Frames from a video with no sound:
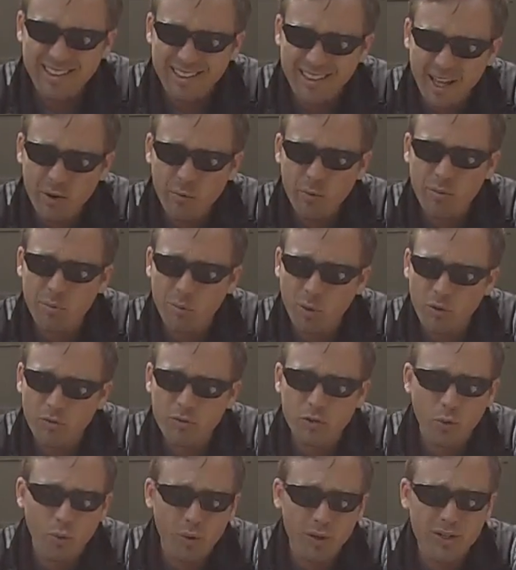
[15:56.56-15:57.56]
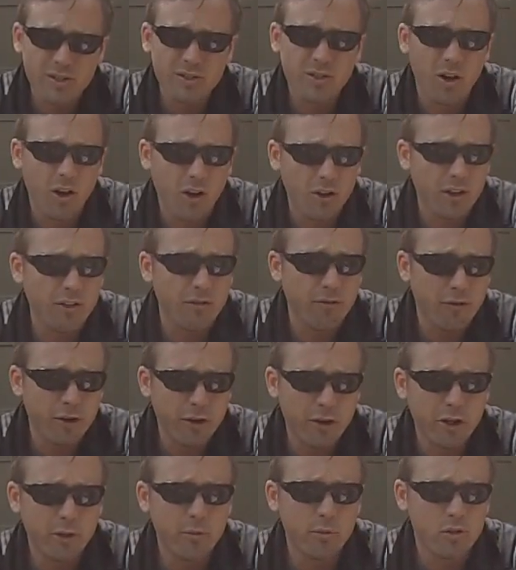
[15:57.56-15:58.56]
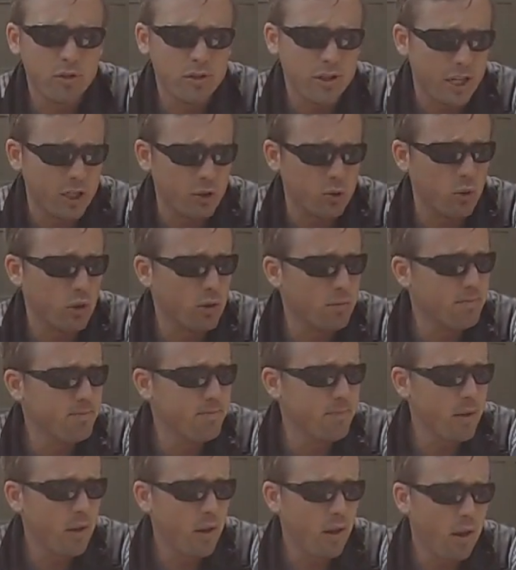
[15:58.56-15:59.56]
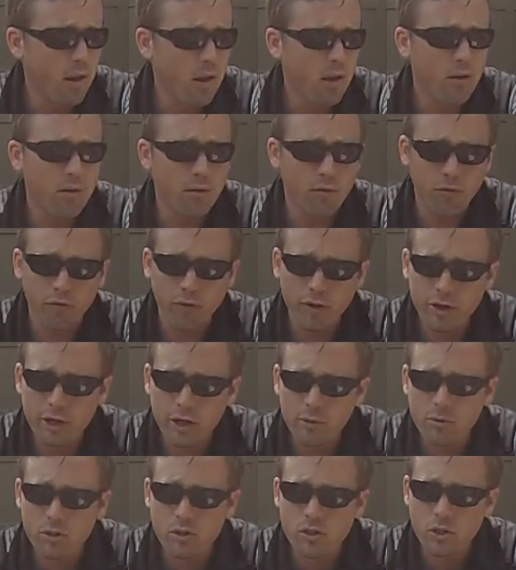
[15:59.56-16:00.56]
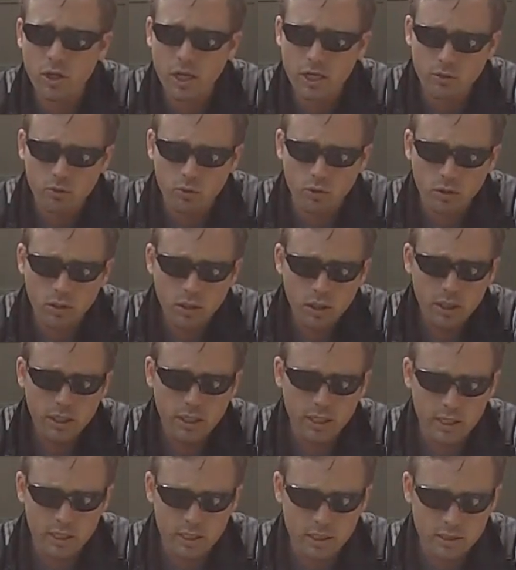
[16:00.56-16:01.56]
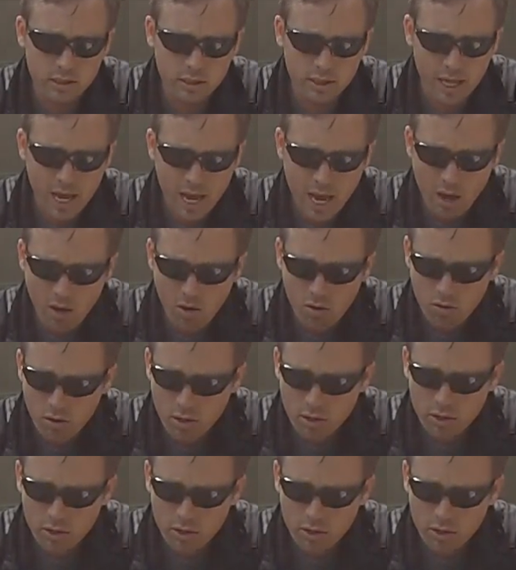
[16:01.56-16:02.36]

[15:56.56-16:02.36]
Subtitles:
then we move to what is called a variable schedule. Variable schedule is now